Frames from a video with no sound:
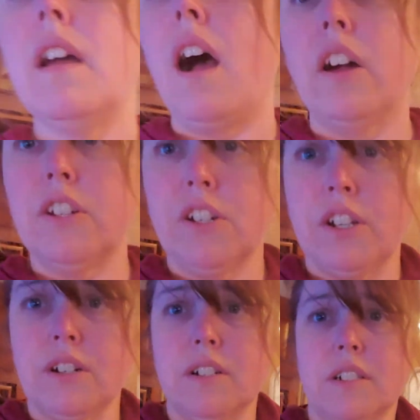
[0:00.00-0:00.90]
under
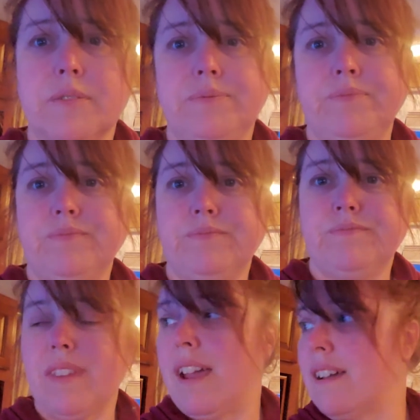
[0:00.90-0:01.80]
your
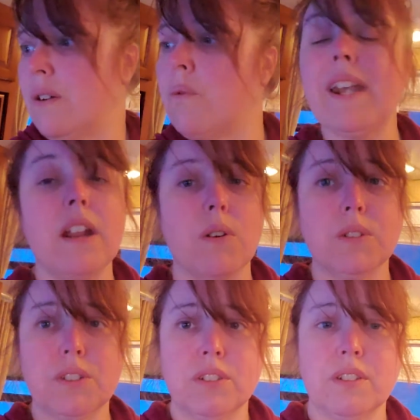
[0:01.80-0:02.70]

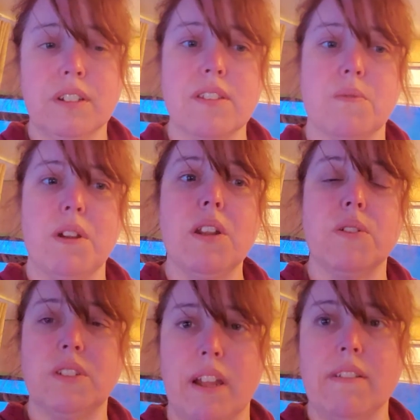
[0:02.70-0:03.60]
windows, because the
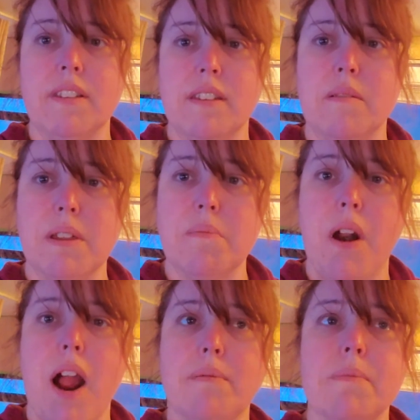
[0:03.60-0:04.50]
windows definitely seem to be a
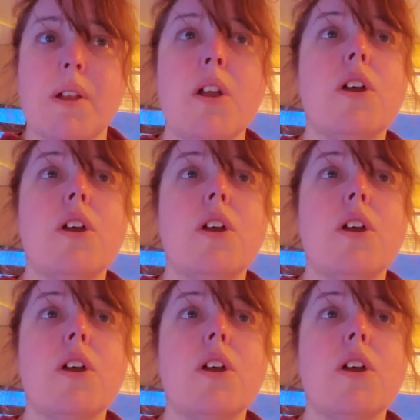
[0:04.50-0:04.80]
problem.